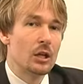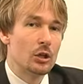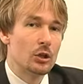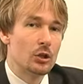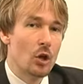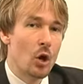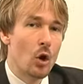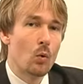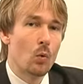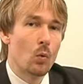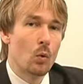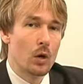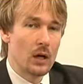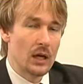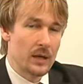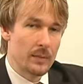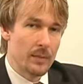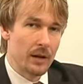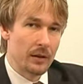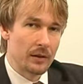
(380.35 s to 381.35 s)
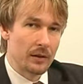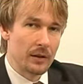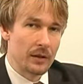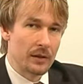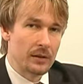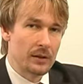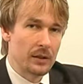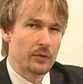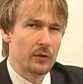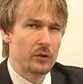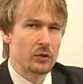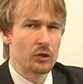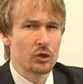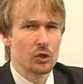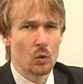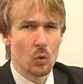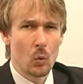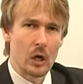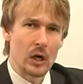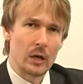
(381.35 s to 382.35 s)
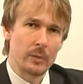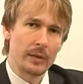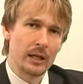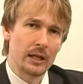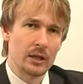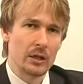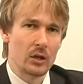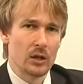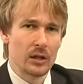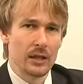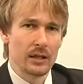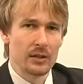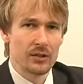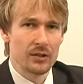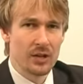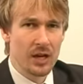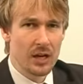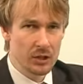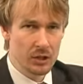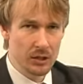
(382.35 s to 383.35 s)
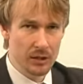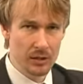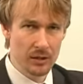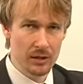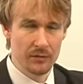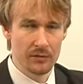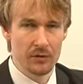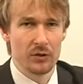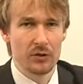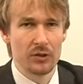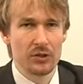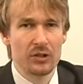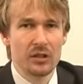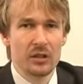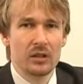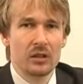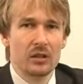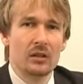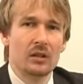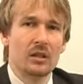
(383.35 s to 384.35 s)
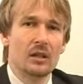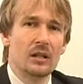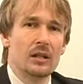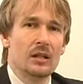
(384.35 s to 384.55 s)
Don't worry about this. If they're squirming during the session, if they're still